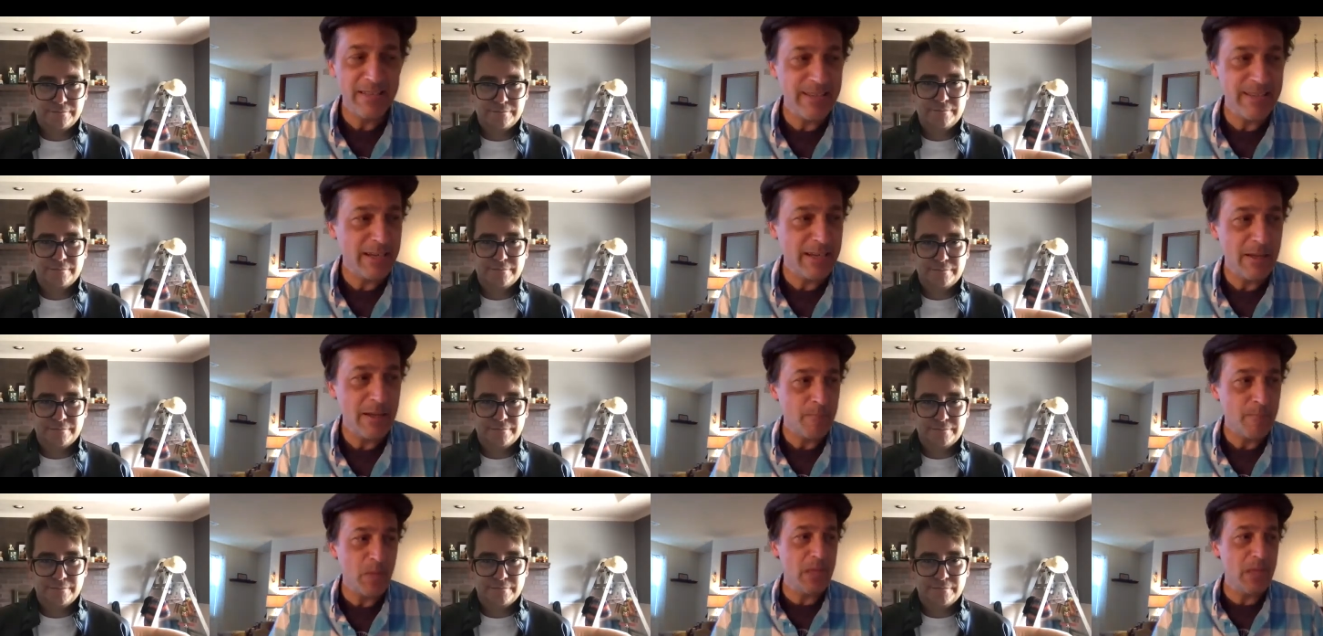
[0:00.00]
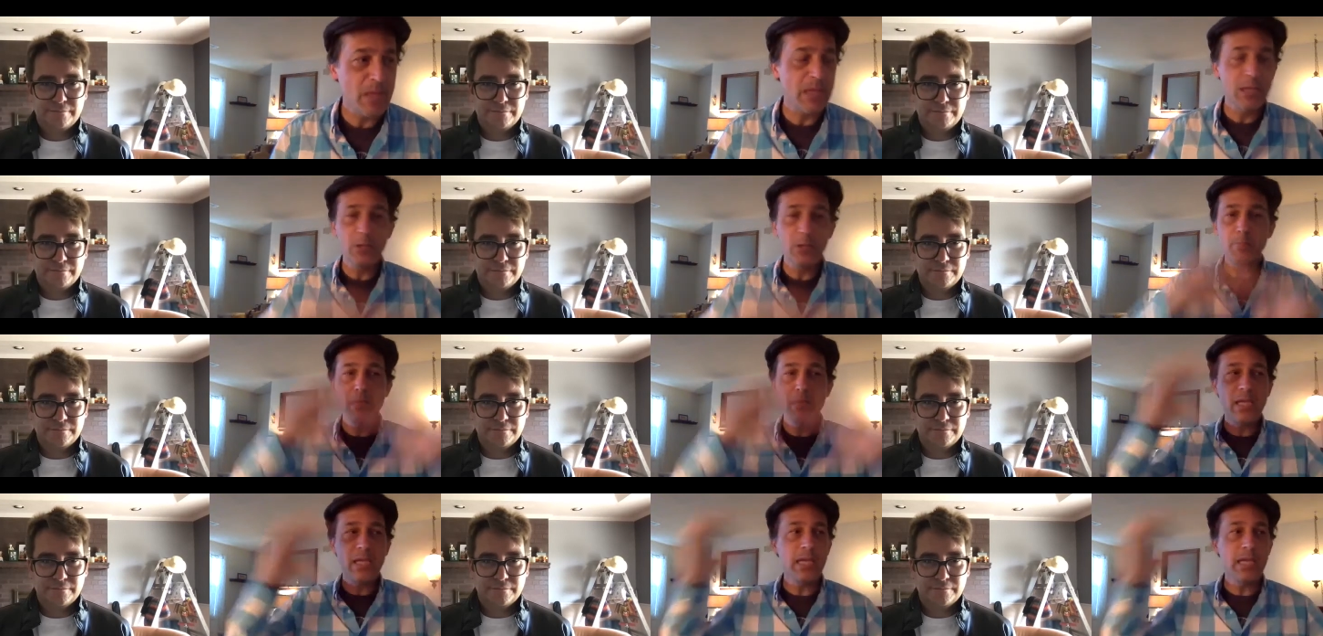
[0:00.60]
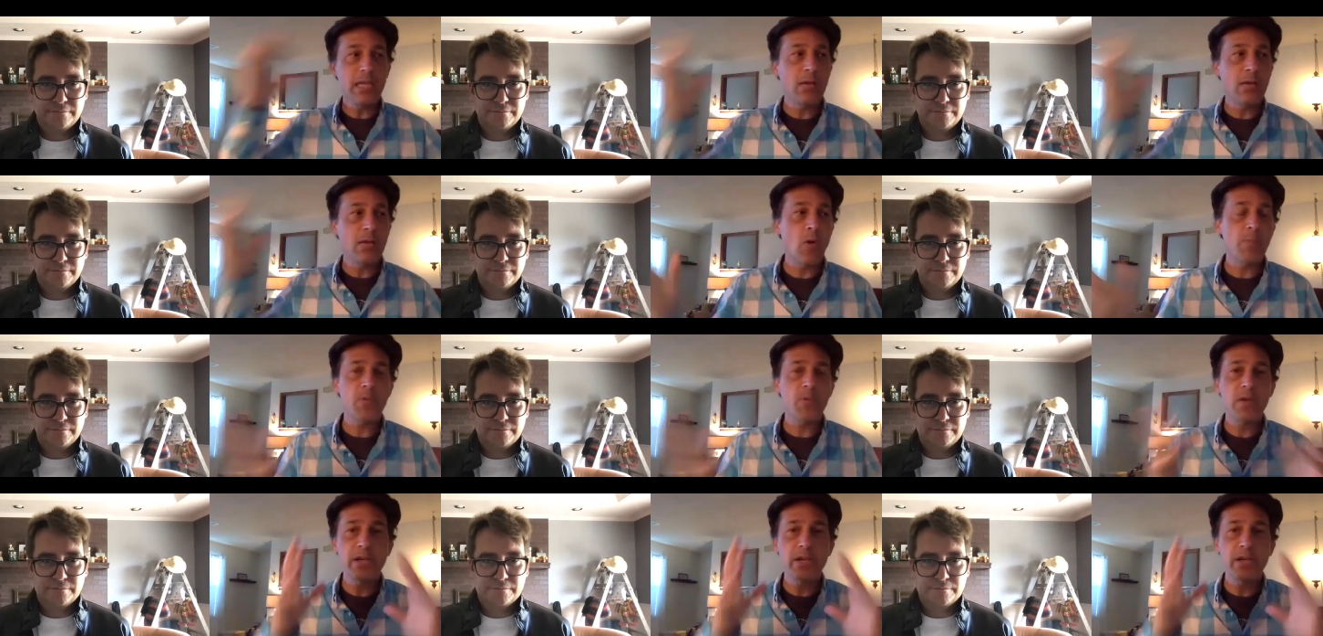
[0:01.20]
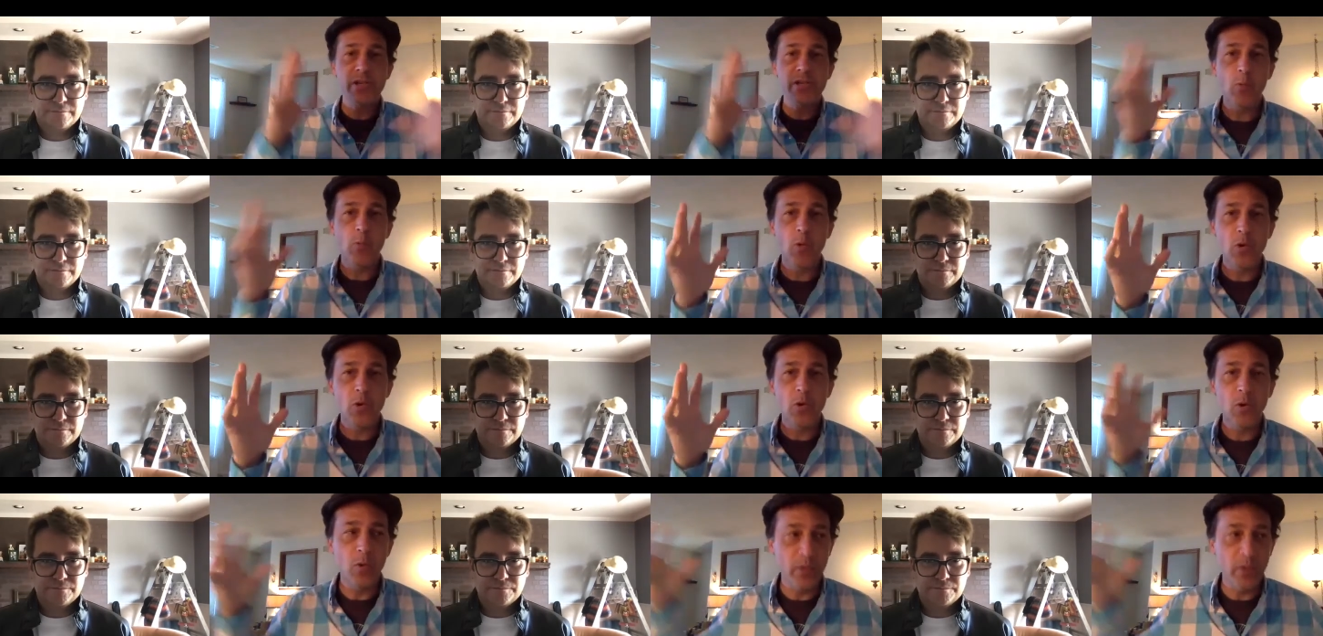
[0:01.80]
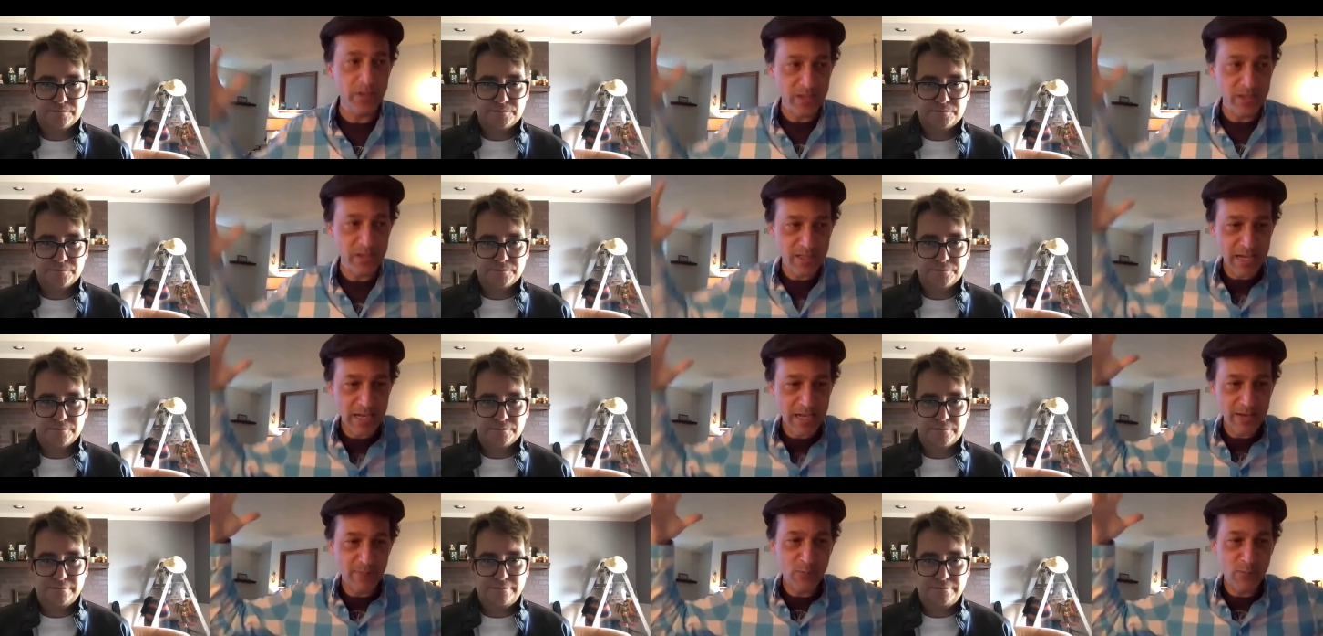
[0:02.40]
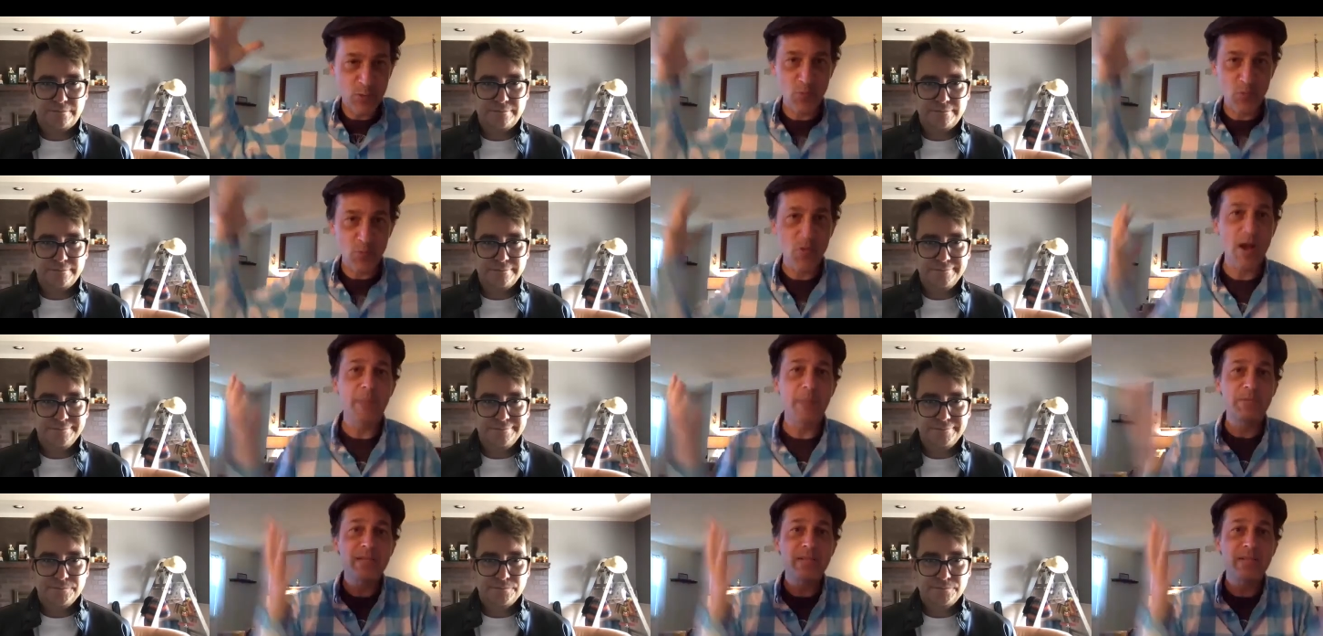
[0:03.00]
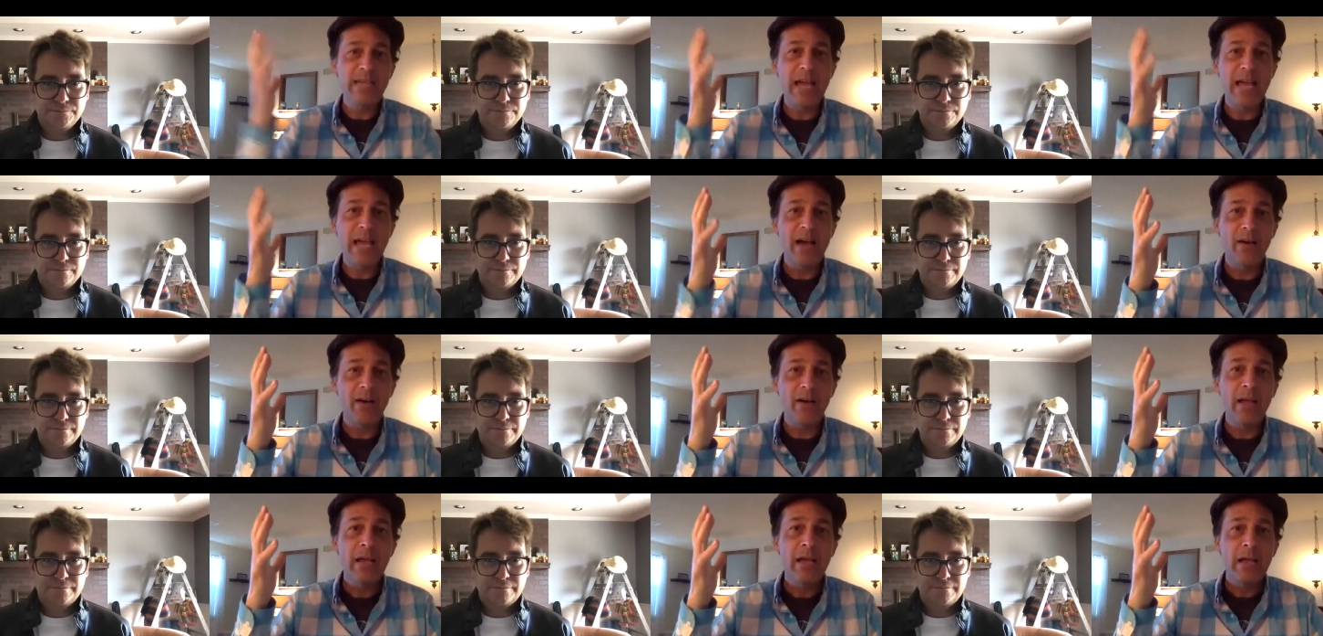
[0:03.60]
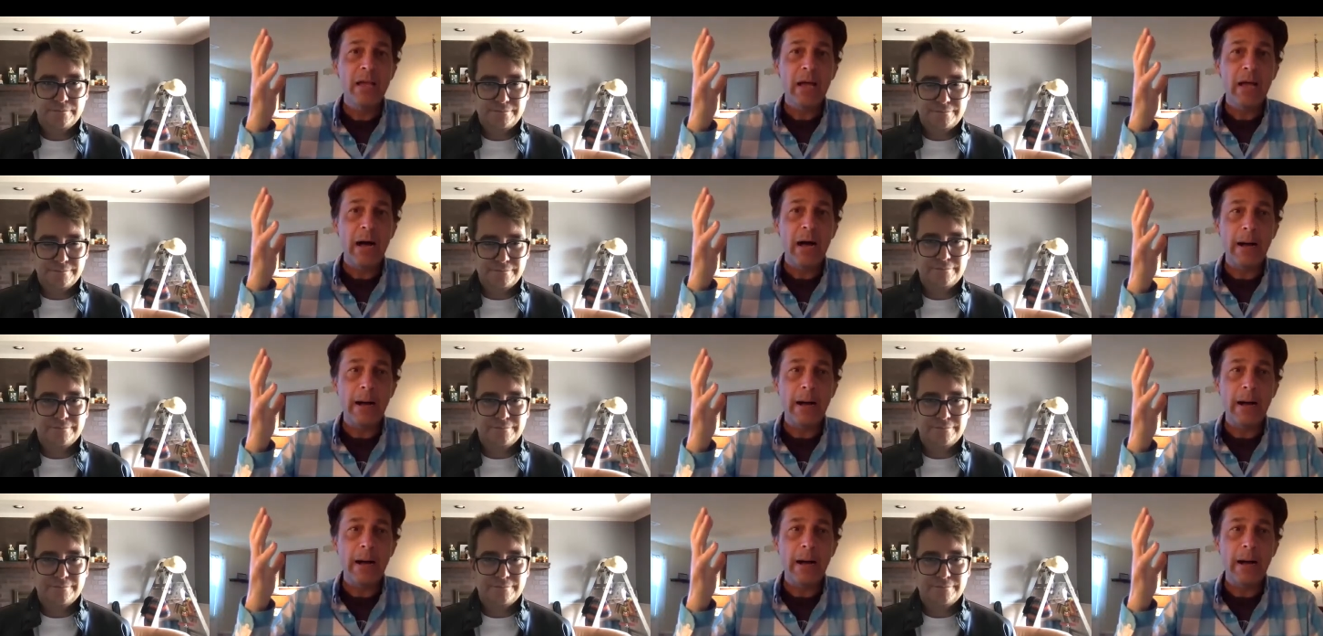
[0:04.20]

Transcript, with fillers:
Speaker 1: it's like a, a little mini corporation world that just kind of drops down